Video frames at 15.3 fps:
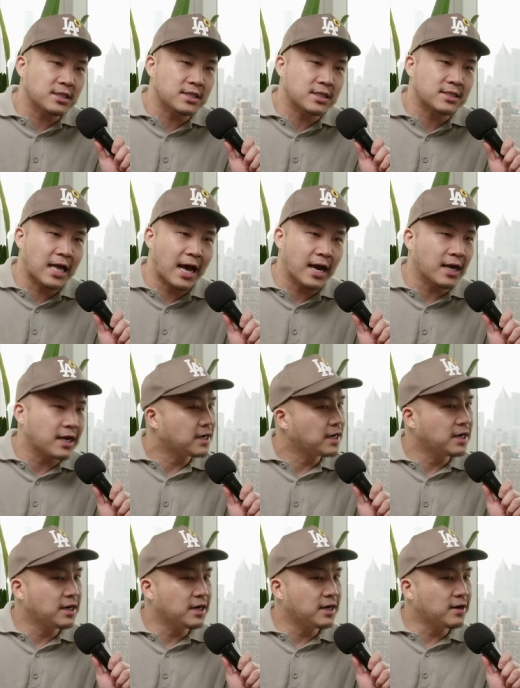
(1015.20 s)
It's just like,
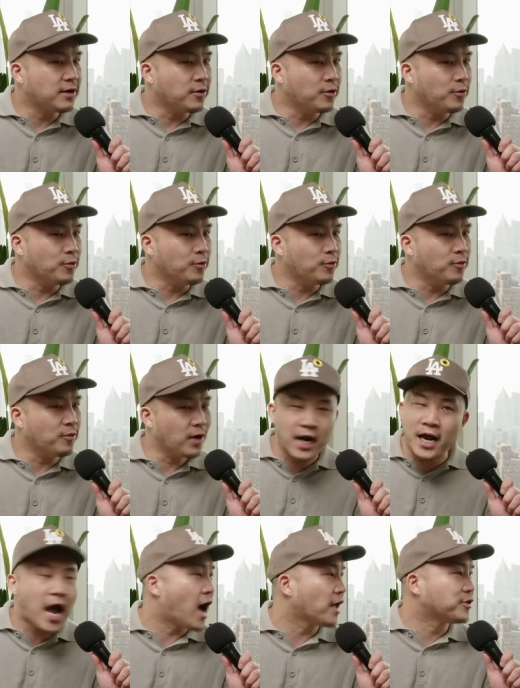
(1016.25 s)
what are
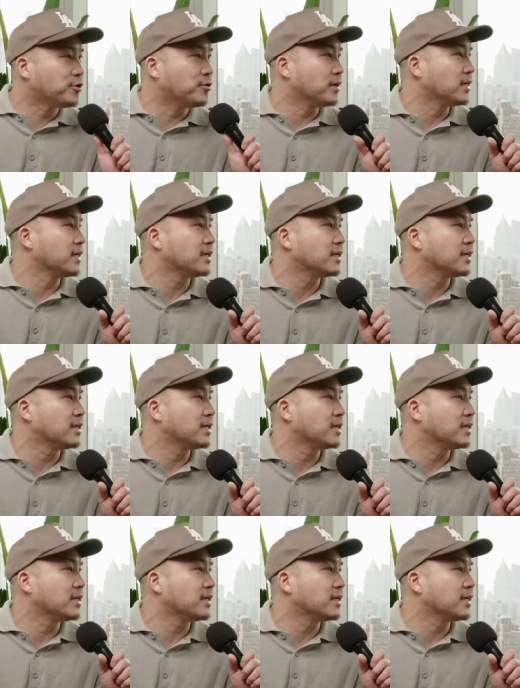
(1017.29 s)
y'all doing?